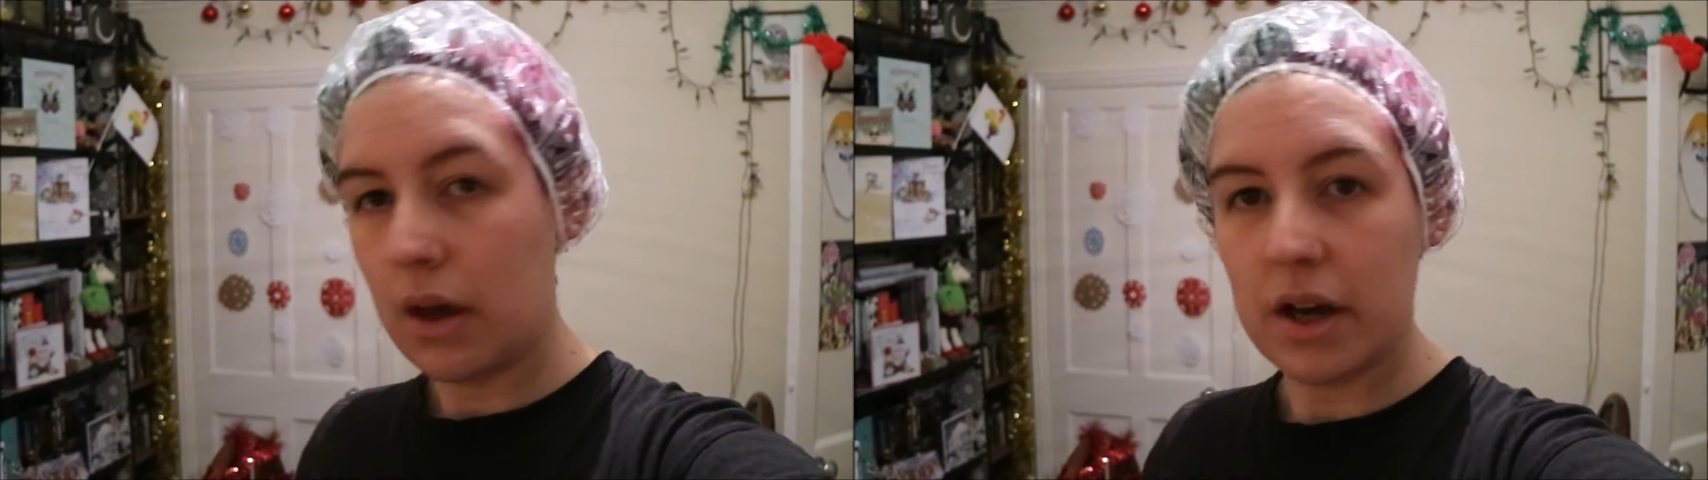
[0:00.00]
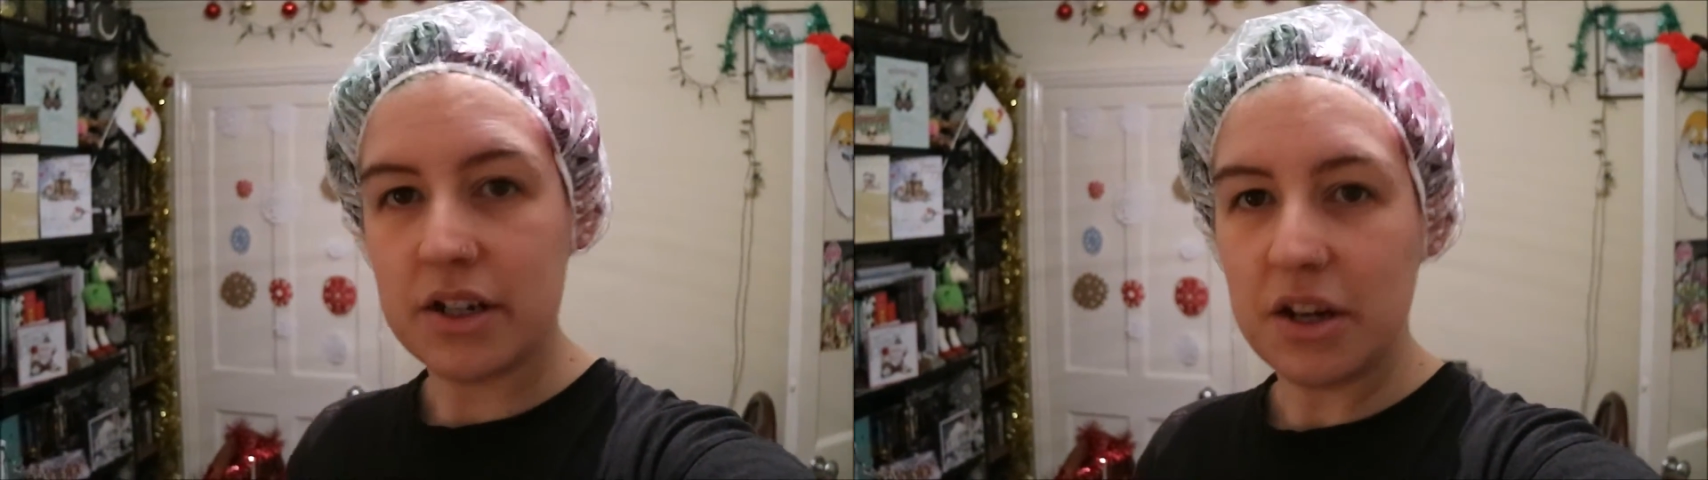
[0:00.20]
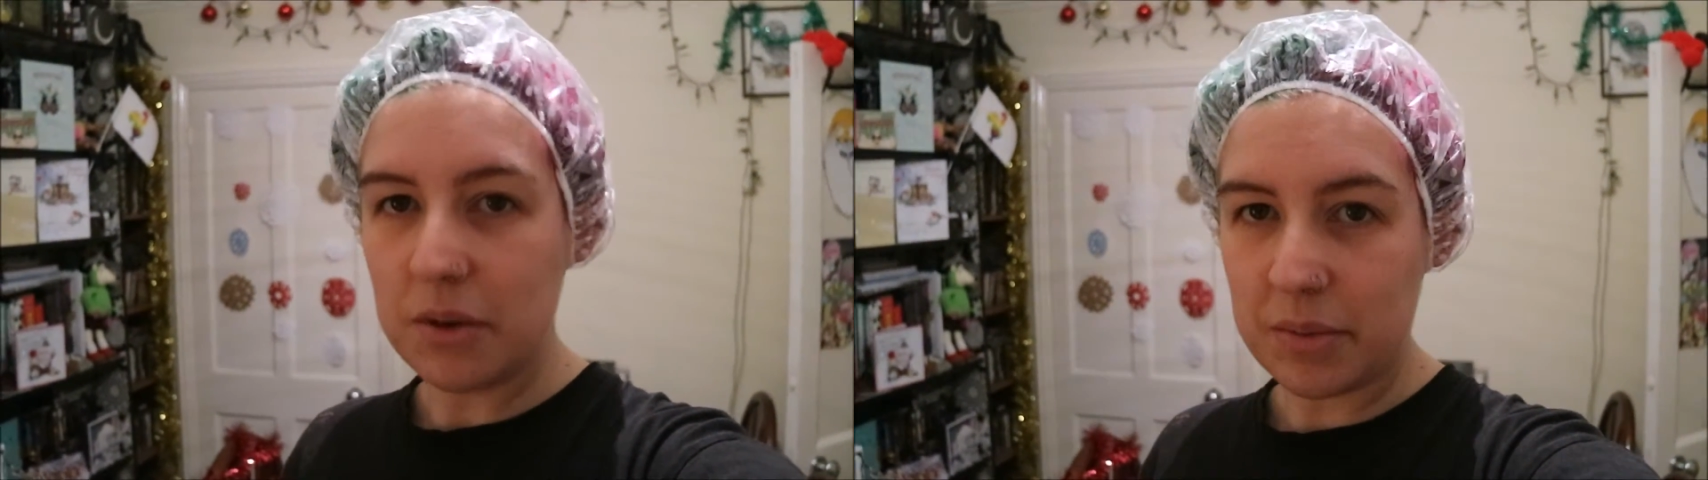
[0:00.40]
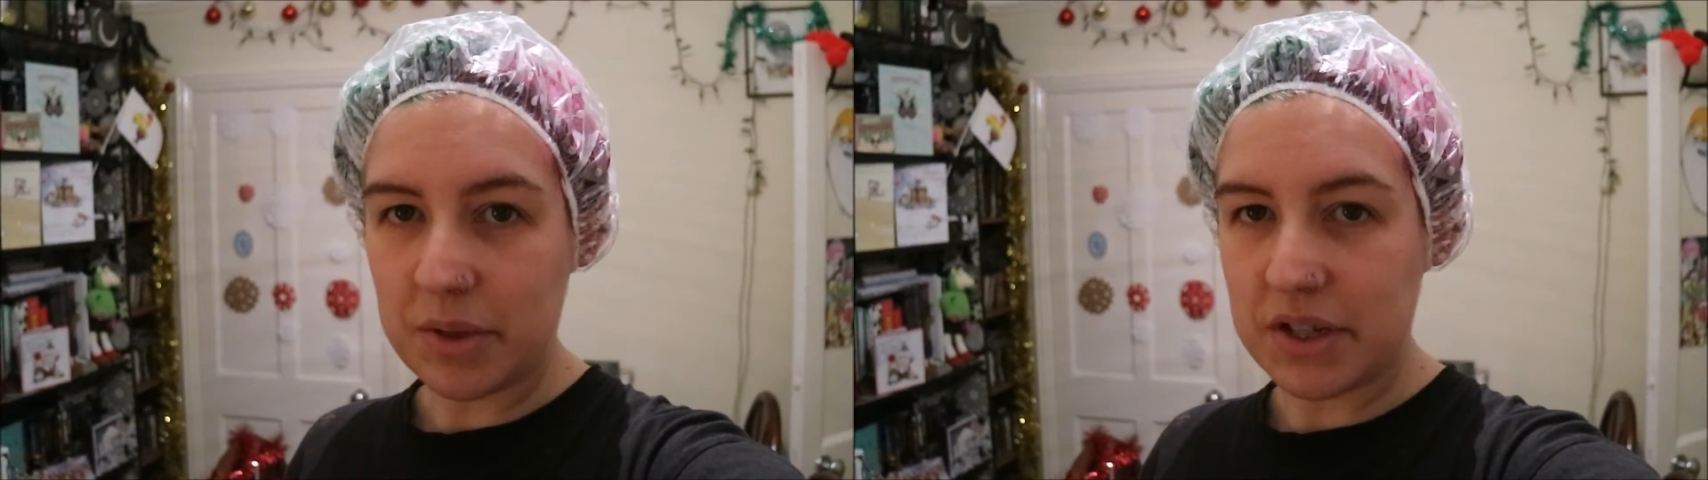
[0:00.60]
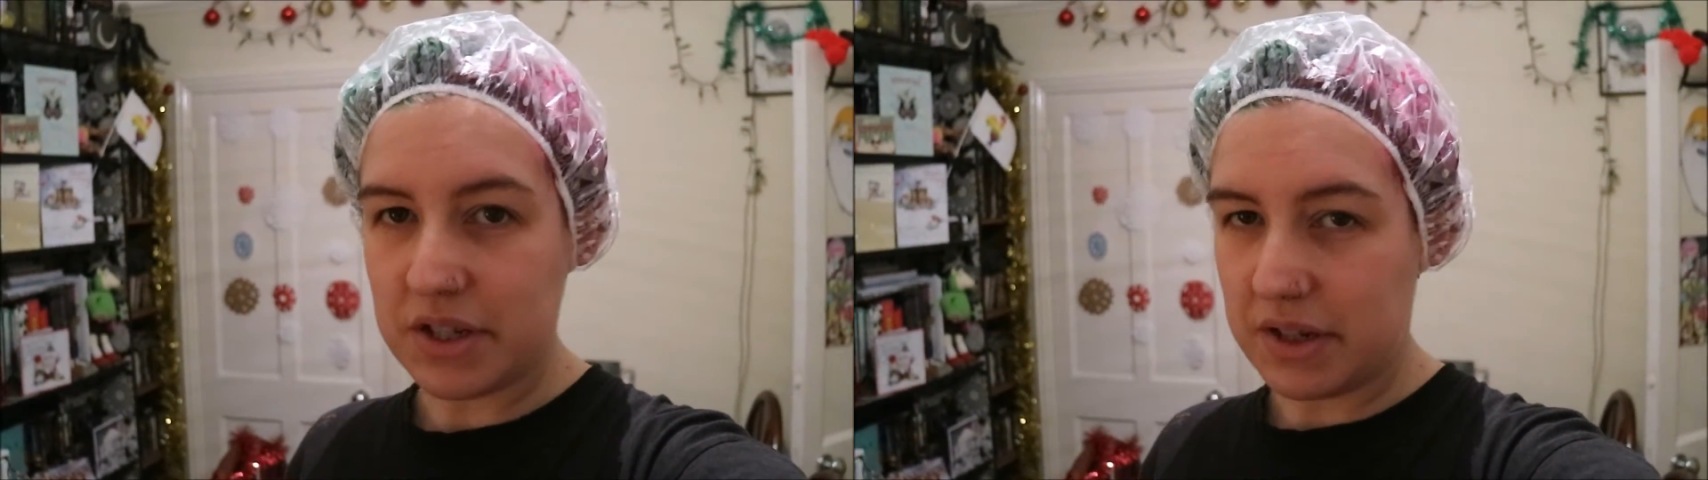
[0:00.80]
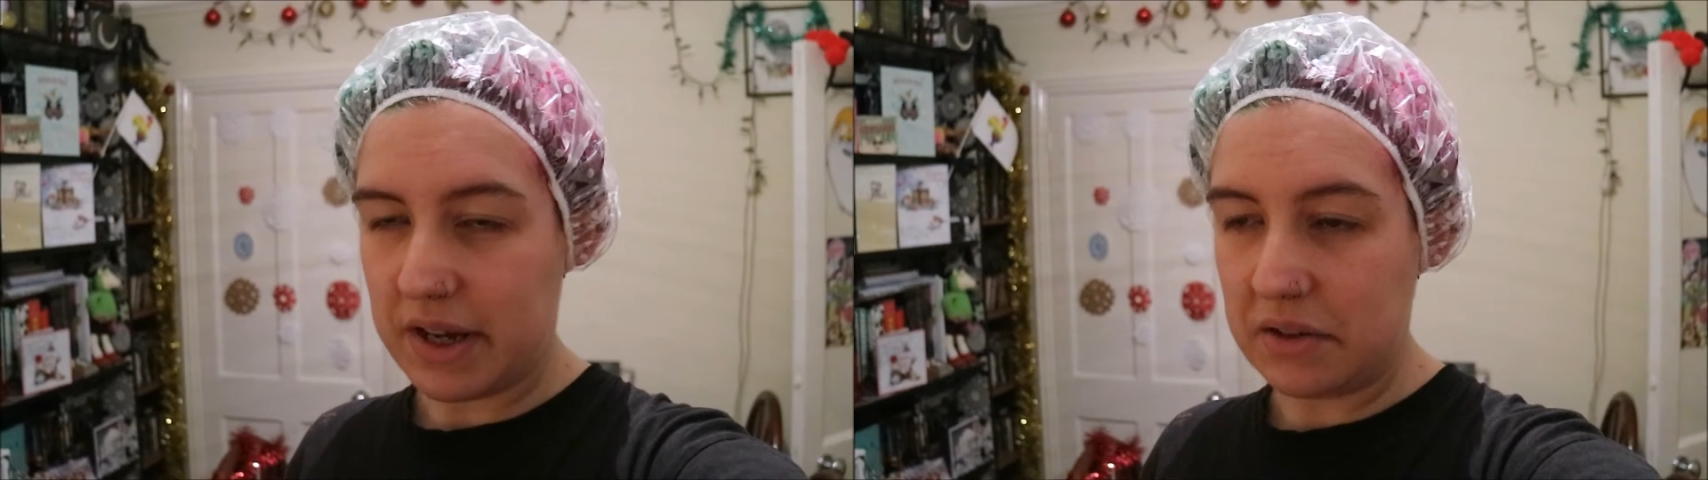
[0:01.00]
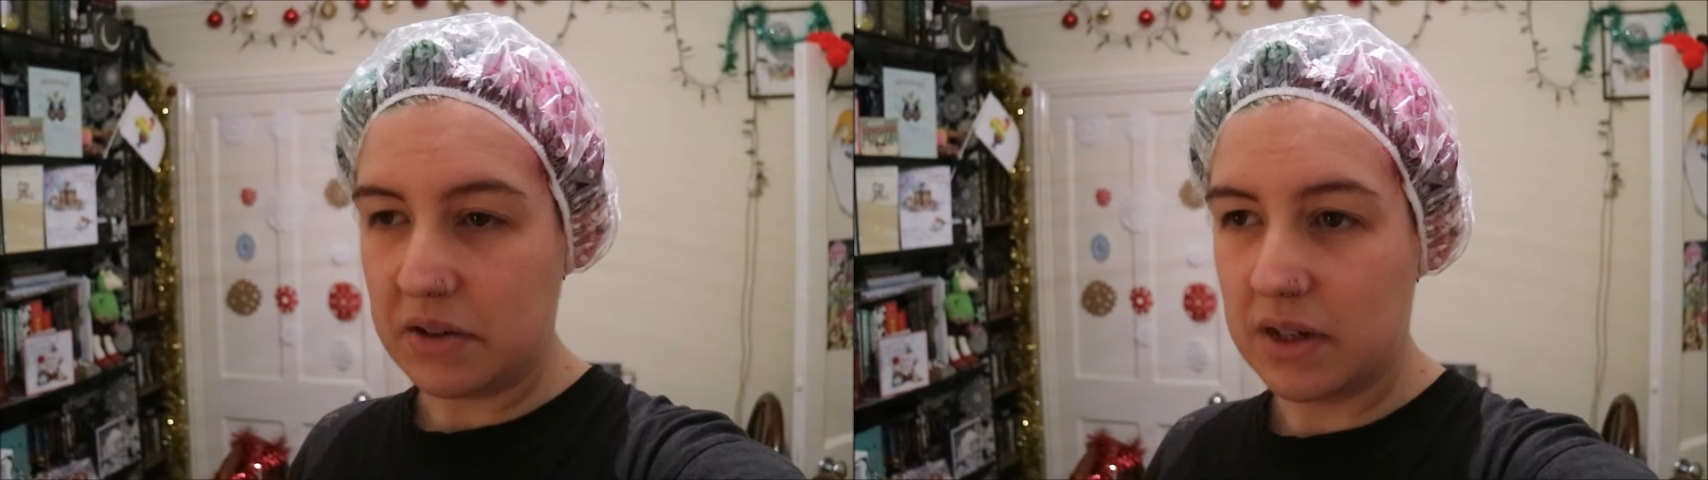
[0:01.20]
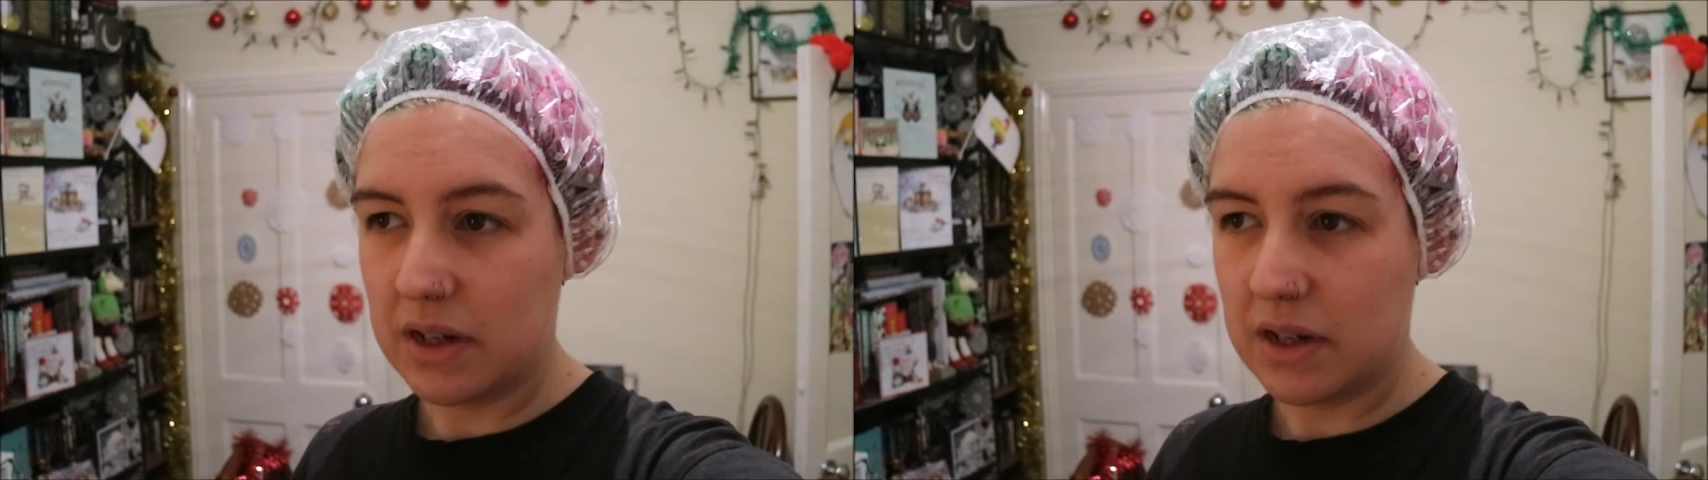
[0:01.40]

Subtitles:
I don't know what I'm going to do now.